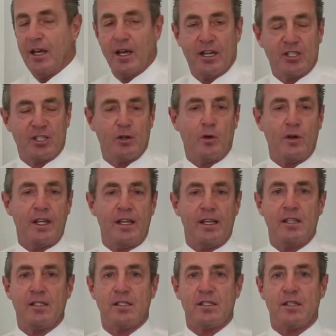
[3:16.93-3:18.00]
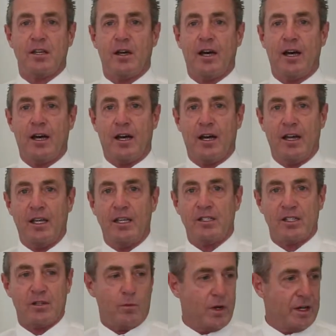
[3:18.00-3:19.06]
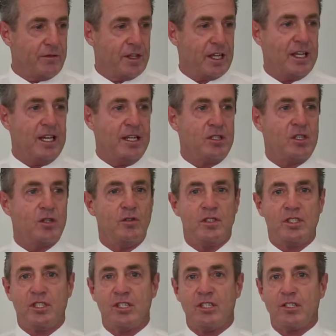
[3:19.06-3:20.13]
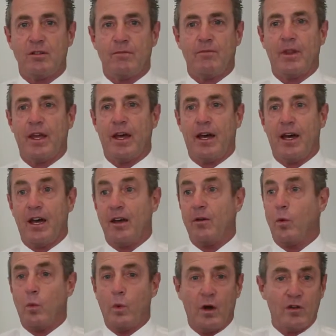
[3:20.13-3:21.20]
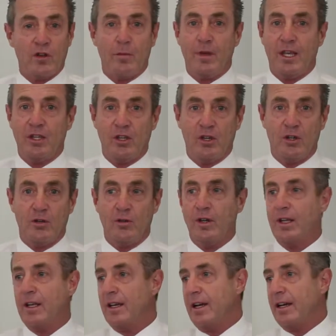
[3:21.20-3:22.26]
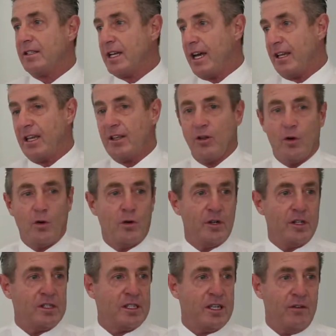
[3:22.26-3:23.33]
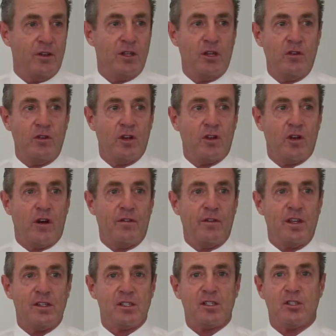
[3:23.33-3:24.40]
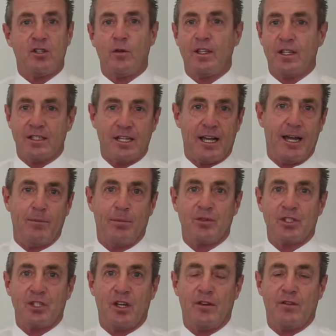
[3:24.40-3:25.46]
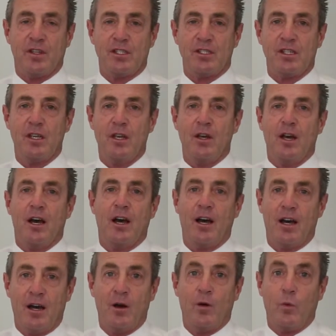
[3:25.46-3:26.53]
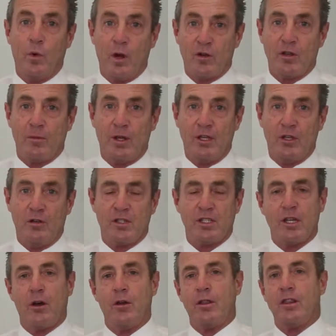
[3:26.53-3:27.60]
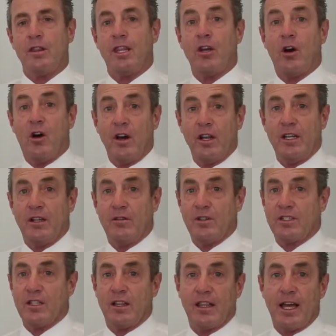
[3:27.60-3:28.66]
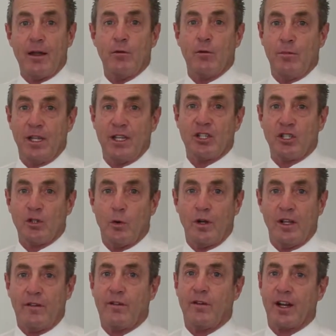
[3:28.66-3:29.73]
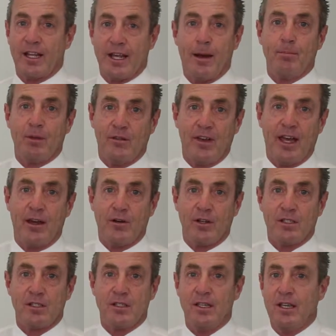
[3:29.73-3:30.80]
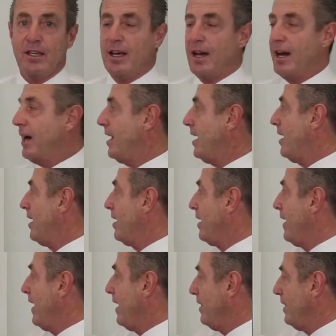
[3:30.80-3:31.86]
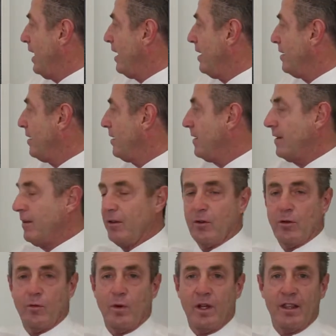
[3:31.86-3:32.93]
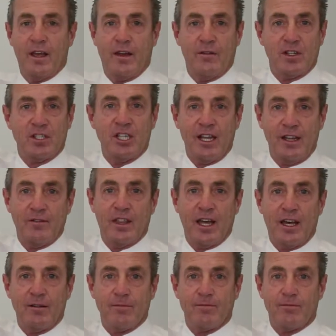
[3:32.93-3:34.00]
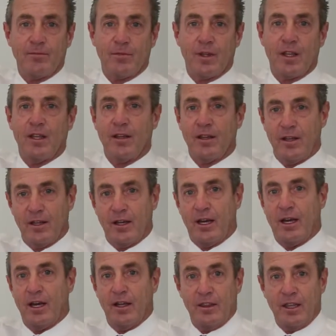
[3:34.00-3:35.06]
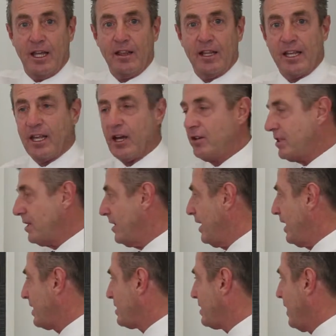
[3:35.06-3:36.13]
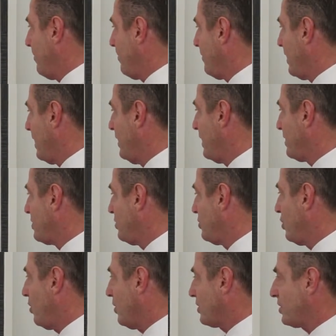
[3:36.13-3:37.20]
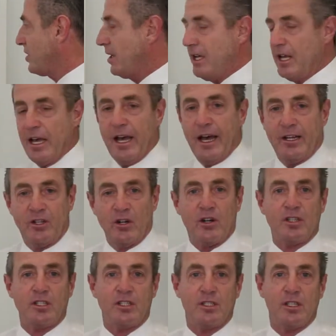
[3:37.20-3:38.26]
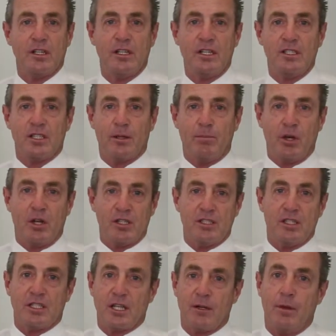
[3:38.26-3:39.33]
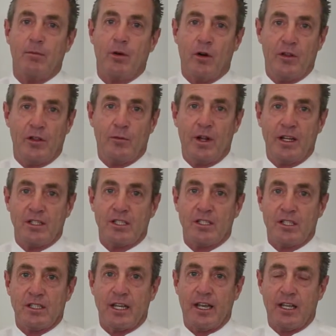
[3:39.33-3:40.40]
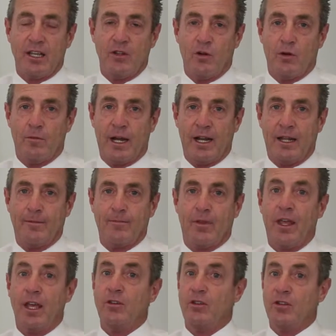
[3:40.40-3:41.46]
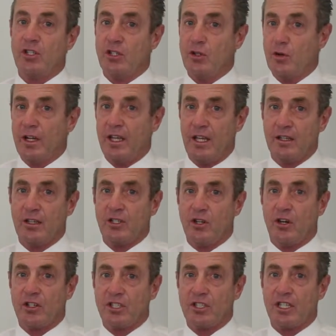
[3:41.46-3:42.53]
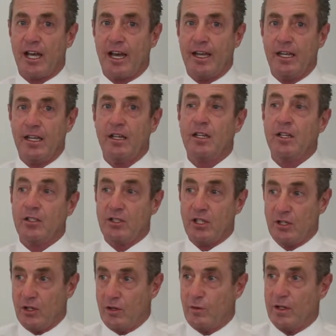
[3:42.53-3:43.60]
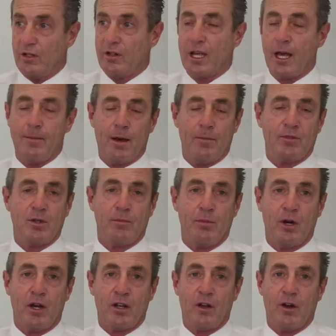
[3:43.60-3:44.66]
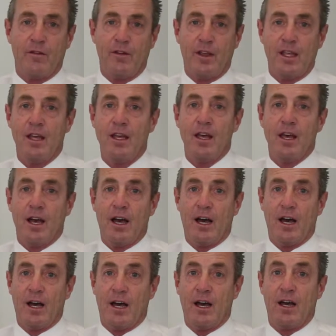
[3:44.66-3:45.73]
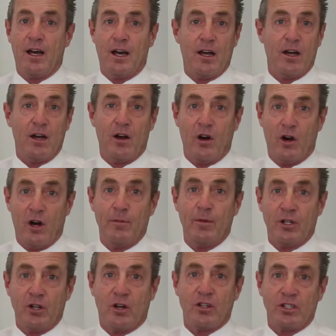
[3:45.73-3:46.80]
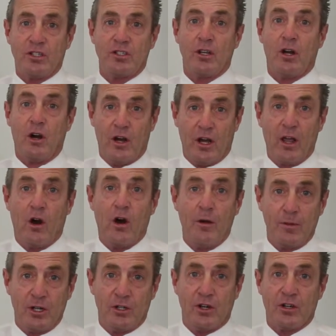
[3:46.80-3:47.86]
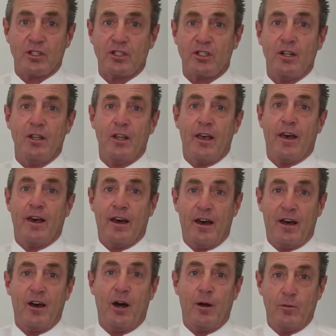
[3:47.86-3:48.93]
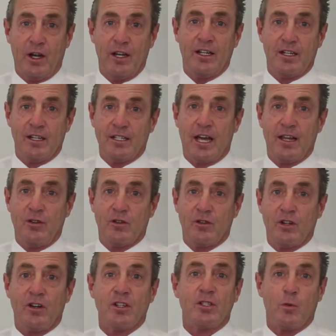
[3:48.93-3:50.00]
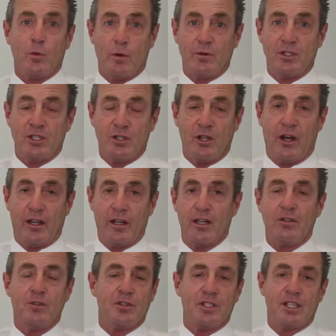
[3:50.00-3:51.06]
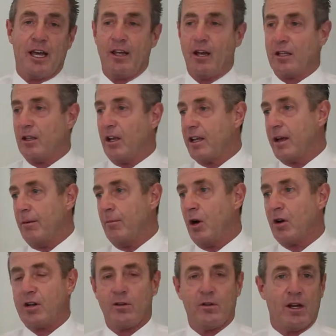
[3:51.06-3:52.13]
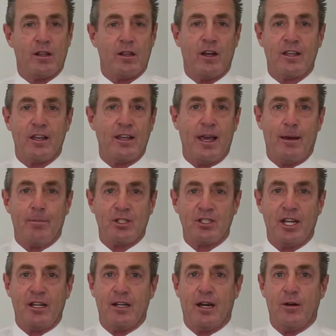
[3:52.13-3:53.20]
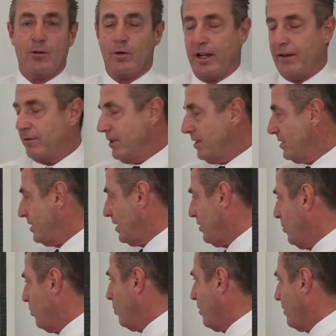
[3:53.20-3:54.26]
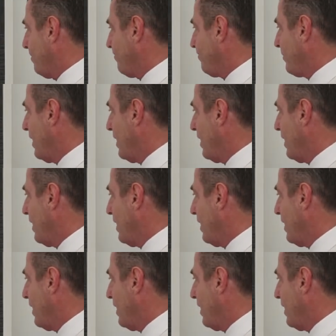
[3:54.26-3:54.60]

A shorty is one of the kids who's just welcoming you, taking the orders, giving you your coffees, doing the table service, welcoming you. So the idea is that they will be a shorty for a couple of hours, and then when they've achieved that, then they go to the next step, and that's a dosh. A dosh is the person that's going to be behind the register taking your money. And you should hear the dosh say to you when you come up to buy a coffee, I'm a dosh, hi, I'm a dosh, I'm ready to take your dosh, what would you like? And you'll say, I'd like a mocha, or I'd like a cappuccino, or whatever it is that you want.